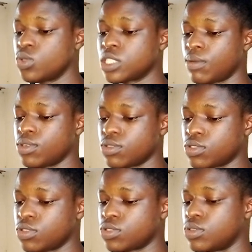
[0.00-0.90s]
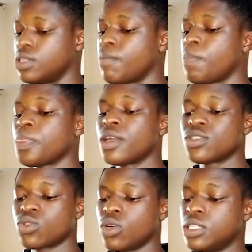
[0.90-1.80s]
which I'm going to show you today.
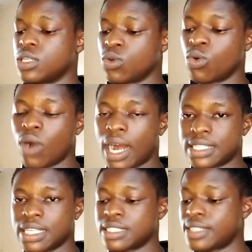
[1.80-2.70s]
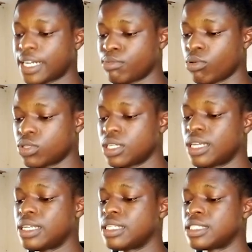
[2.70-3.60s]
So in the Google AdSense dashboard,
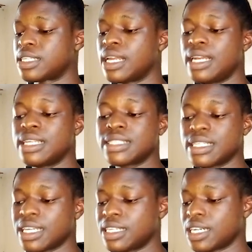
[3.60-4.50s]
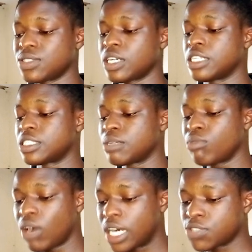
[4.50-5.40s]
it is clearly stated that you can
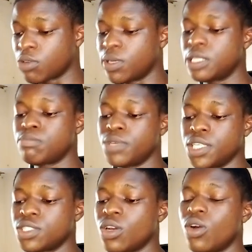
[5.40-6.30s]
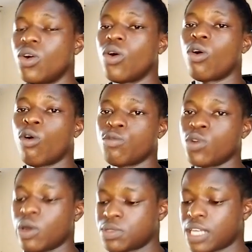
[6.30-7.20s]
disable ads from any page of
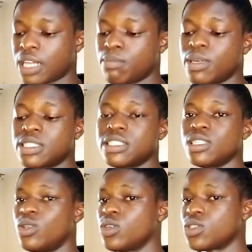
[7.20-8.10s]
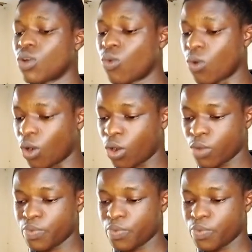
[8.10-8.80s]
your website, but it does not work.